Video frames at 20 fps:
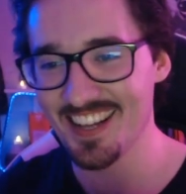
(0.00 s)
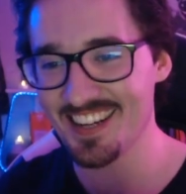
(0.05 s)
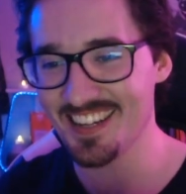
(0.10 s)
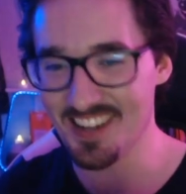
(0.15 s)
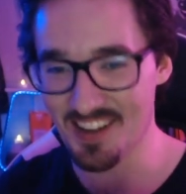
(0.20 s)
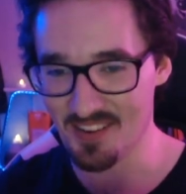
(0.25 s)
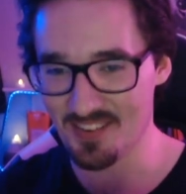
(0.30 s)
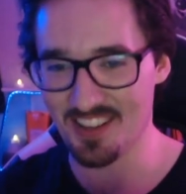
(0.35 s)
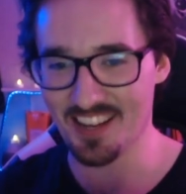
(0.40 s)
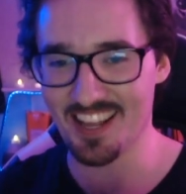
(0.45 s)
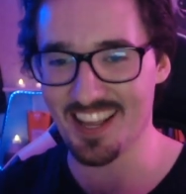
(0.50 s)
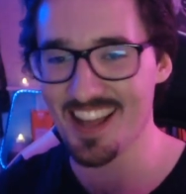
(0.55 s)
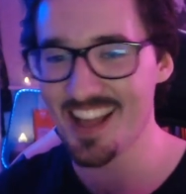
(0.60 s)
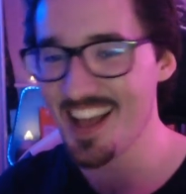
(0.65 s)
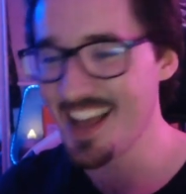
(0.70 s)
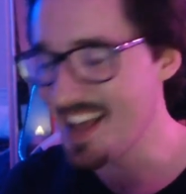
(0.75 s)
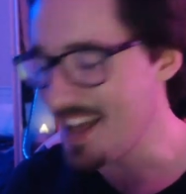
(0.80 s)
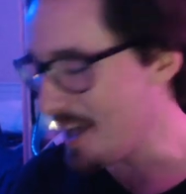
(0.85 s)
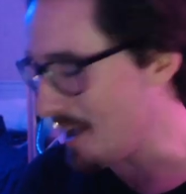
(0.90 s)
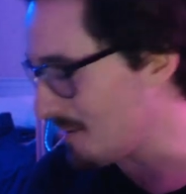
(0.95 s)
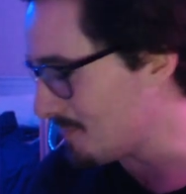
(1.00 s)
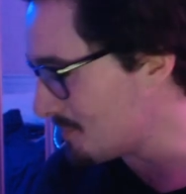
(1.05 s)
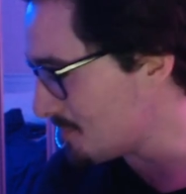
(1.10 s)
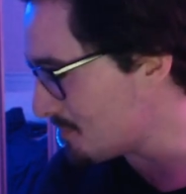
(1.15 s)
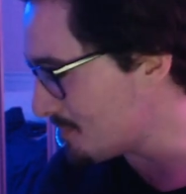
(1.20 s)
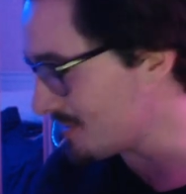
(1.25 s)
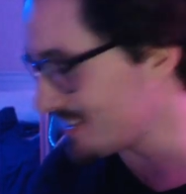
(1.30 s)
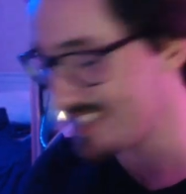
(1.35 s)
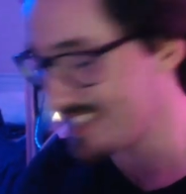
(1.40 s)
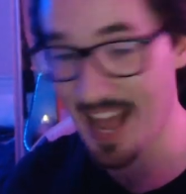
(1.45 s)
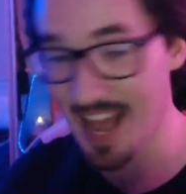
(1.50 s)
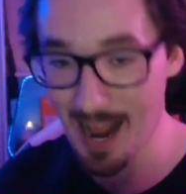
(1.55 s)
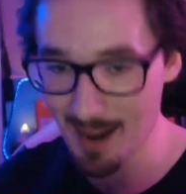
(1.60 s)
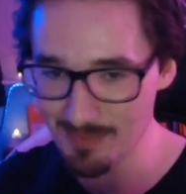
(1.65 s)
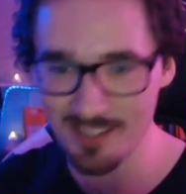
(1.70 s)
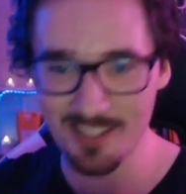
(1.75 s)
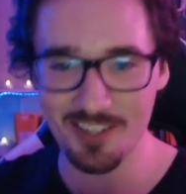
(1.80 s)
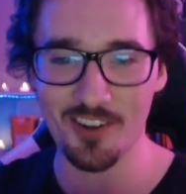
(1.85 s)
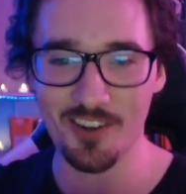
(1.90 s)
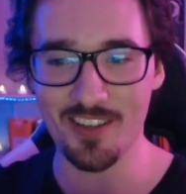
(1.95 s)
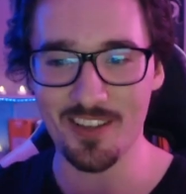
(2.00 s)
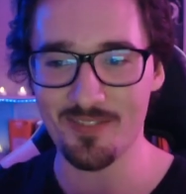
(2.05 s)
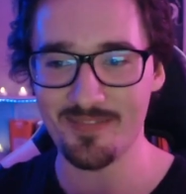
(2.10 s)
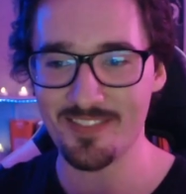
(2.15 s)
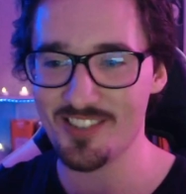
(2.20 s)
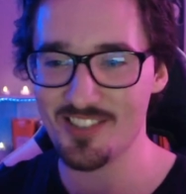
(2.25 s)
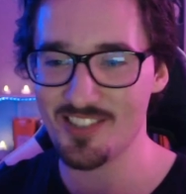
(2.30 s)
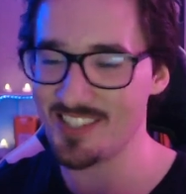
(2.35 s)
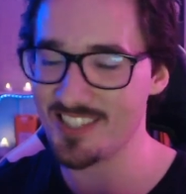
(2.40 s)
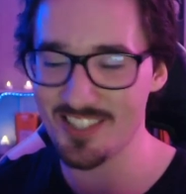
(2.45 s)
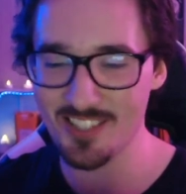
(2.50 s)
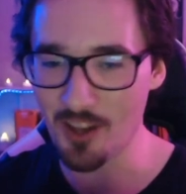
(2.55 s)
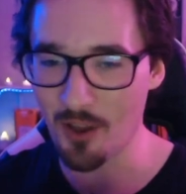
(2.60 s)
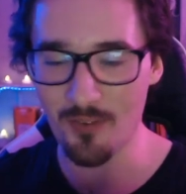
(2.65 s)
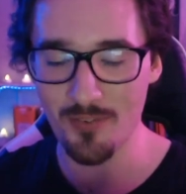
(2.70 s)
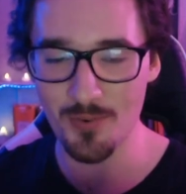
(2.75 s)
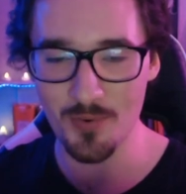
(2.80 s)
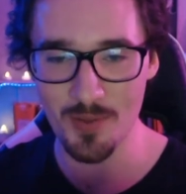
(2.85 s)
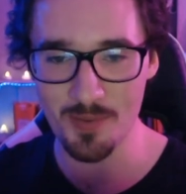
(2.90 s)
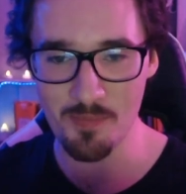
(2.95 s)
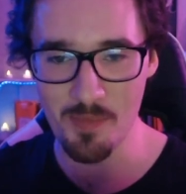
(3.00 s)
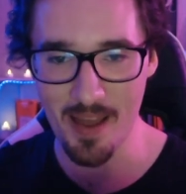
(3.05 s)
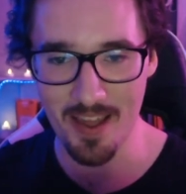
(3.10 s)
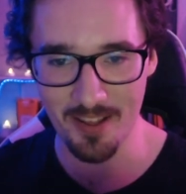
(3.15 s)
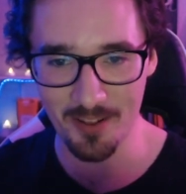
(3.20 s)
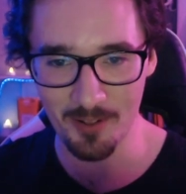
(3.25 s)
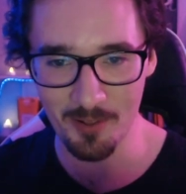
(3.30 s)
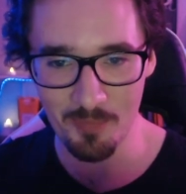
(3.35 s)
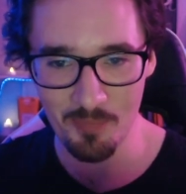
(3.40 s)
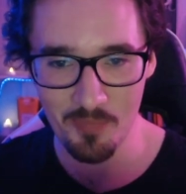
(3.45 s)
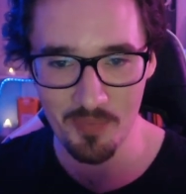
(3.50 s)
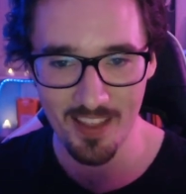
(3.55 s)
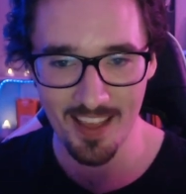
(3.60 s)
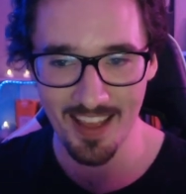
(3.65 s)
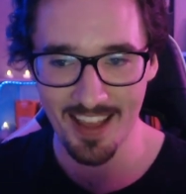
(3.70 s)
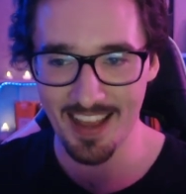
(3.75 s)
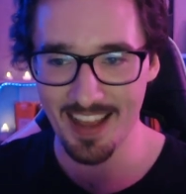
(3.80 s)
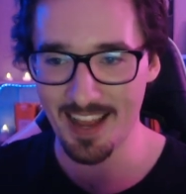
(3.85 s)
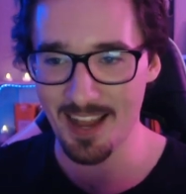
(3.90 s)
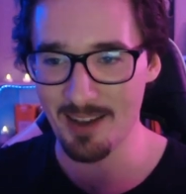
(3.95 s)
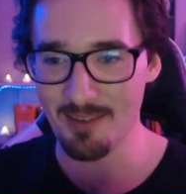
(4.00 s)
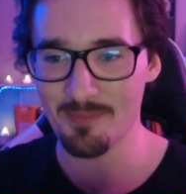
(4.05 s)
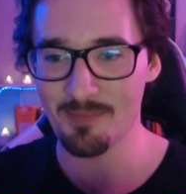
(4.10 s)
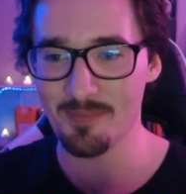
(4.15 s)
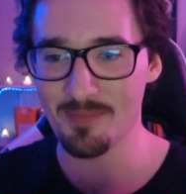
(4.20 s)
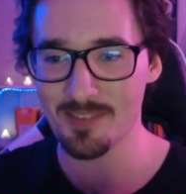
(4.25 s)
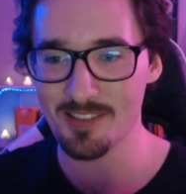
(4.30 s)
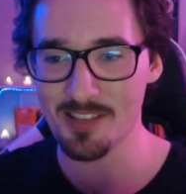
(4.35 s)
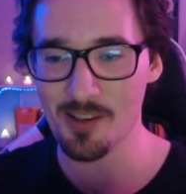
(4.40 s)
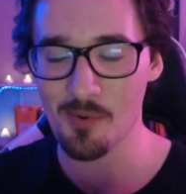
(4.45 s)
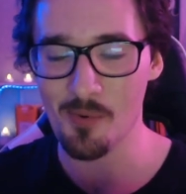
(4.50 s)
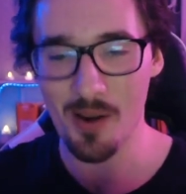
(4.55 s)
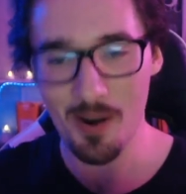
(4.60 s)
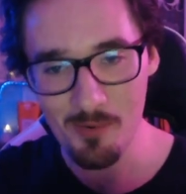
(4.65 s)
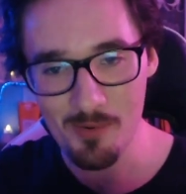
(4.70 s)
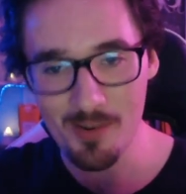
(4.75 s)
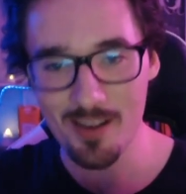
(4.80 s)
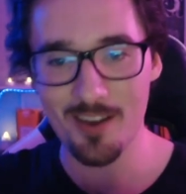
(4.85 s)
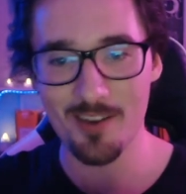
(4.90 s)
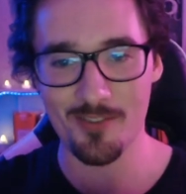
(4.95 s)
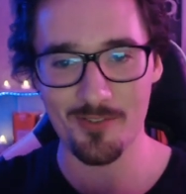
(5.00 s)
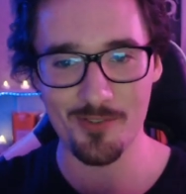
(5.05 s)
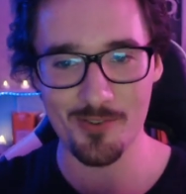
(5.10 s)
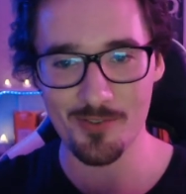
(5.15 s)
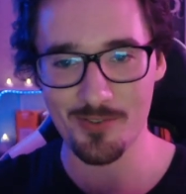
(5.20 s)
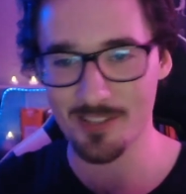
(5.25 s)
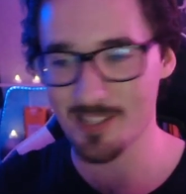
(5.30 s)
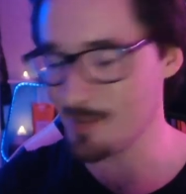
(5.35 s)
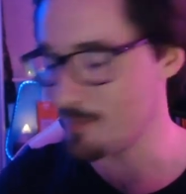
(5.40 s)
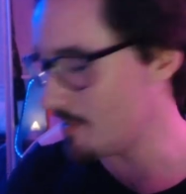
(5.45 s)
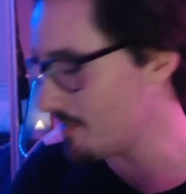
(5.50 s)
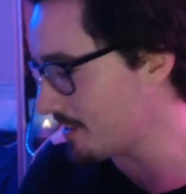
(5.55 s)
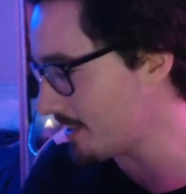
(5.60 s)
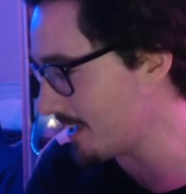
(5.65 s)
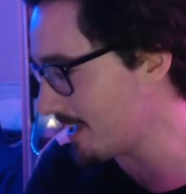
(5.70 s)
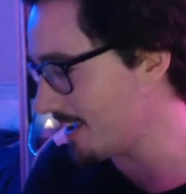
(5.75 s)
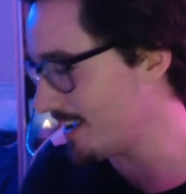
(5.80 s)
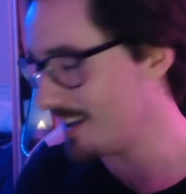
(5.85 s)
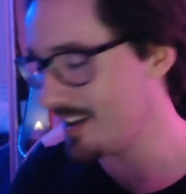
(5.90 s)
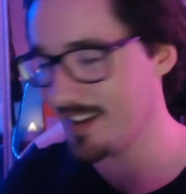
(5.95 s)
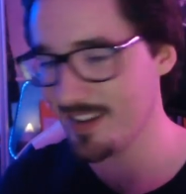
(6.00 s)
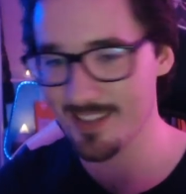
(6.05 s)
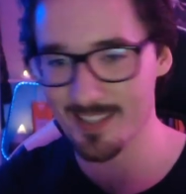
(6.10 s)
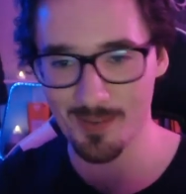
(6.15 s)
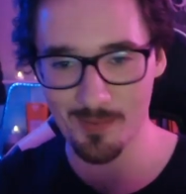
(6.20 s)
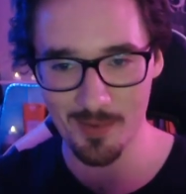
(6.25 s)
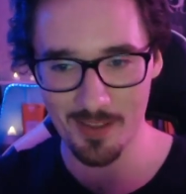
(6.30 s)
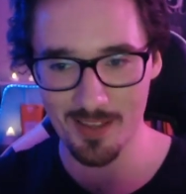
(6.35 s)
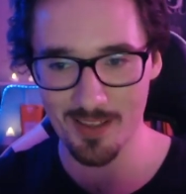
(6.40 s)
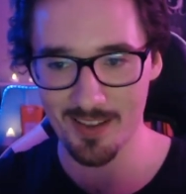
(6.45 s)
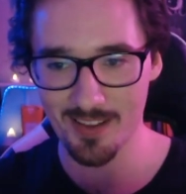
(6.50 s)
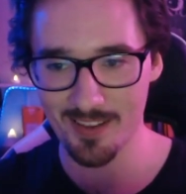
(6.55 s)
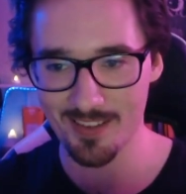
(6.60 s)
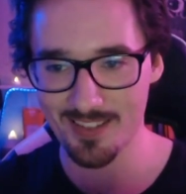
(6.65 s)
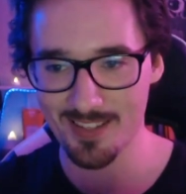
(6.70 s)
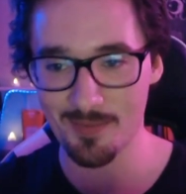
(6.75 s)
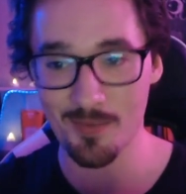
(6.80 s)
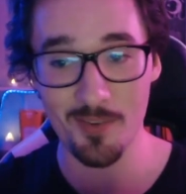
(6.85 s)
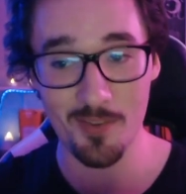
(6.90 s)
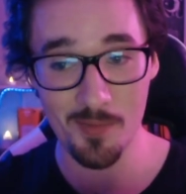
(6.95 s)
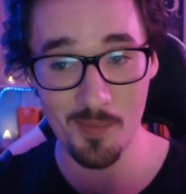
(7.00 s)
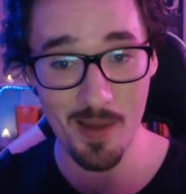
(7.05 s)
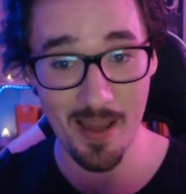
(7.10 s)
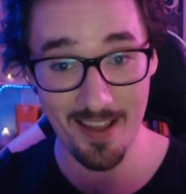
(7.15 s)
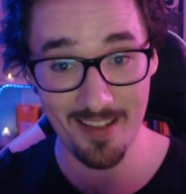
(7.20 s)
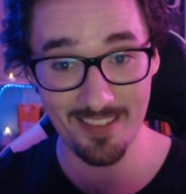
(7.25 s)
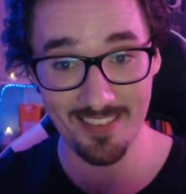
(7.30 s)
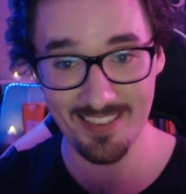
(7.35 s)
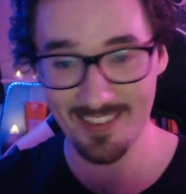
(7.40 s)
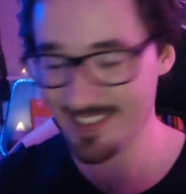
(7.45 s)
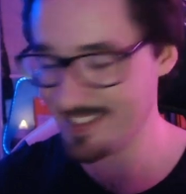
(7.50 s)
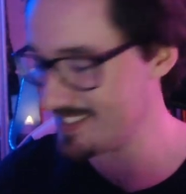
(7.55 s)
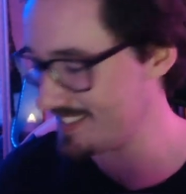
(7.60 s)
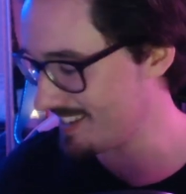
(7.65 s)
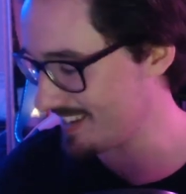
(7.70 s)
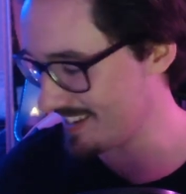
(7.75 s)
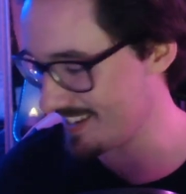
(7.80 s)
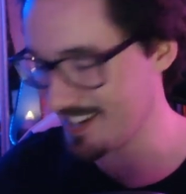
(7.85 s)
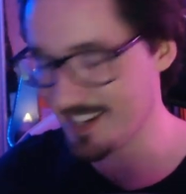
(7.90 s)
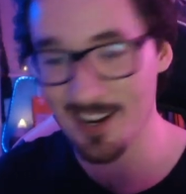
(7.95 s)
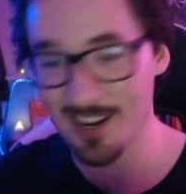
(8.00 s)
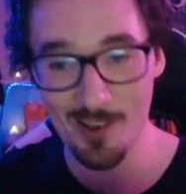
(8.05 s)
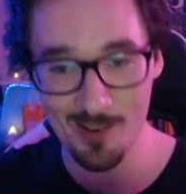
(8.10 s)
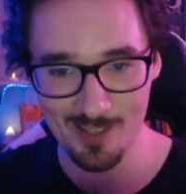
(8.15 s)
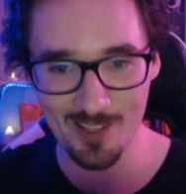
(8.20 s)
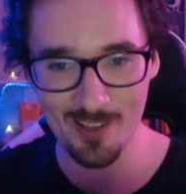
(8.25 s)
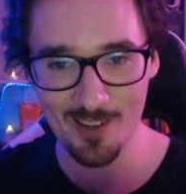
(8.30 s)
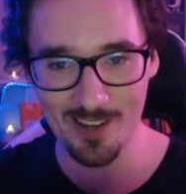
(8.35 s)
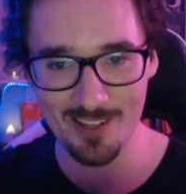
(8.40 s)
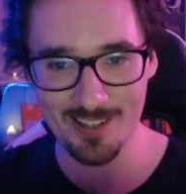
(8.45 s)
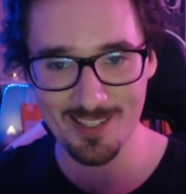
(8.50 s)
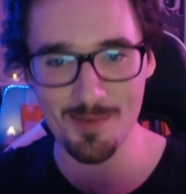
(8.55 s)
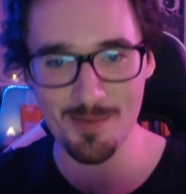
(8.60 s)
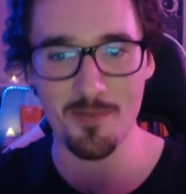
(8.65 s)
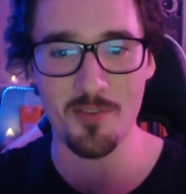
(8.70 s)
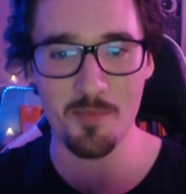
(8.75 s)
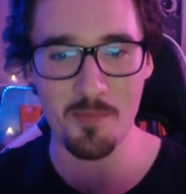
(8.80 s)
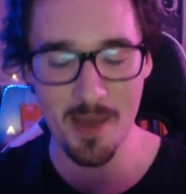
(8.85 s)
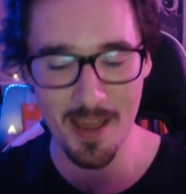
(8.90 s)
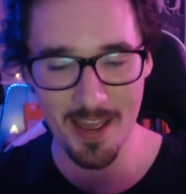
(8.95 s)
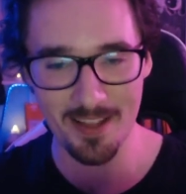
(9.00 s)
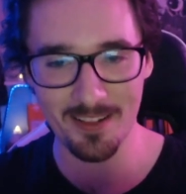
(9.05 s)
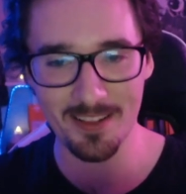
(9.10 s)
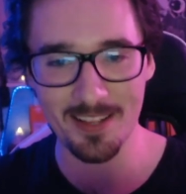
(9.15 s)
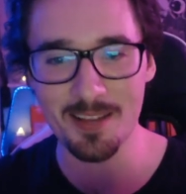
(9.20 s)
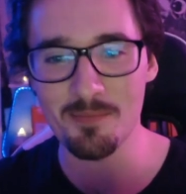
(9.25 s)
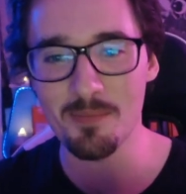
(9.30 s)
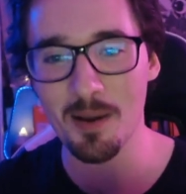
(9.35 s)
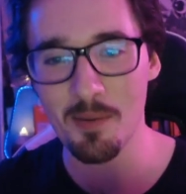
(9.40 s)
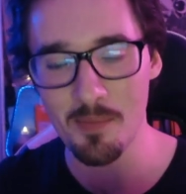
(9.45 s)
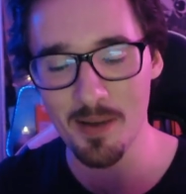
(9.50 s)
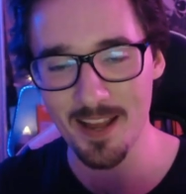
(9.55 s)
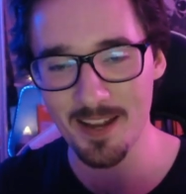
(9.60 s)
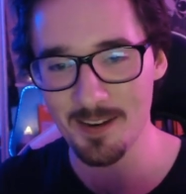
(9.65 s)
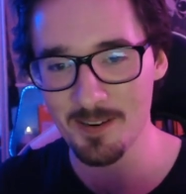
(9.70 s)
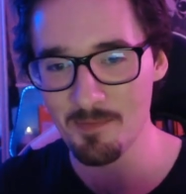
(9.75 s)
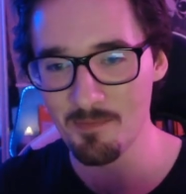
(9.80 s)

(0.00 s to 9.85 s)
No, I'm kidding. But it's absolutely stuffed with mail. So why don't we go through some of the mail? Let's take a close look at some of the mail in my bed.